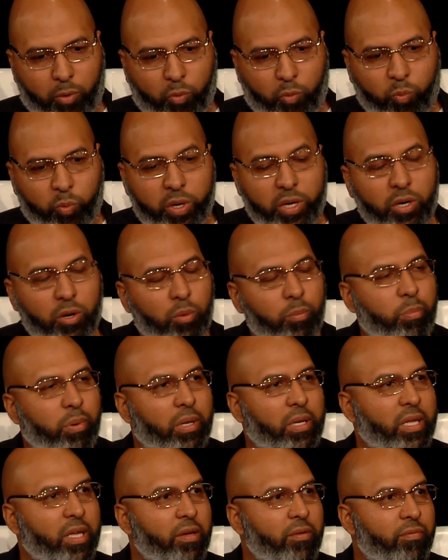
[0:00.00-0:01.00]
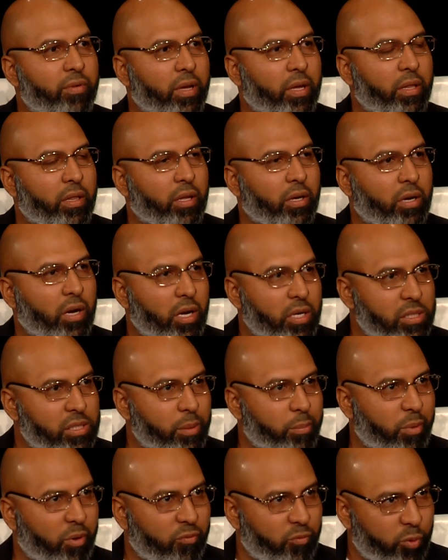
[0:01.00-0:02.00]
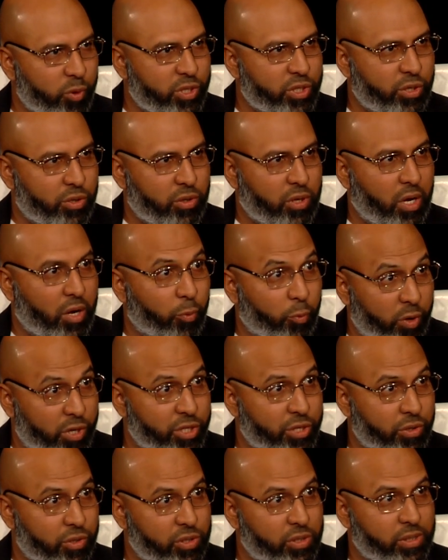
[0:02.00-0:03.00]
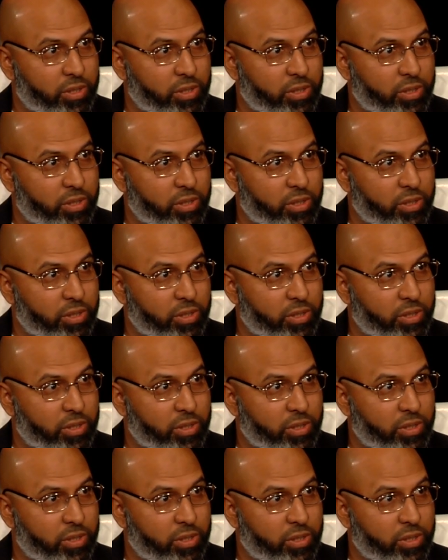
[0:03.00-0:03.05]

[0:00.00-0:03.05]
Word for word: We don't believe in the concept of original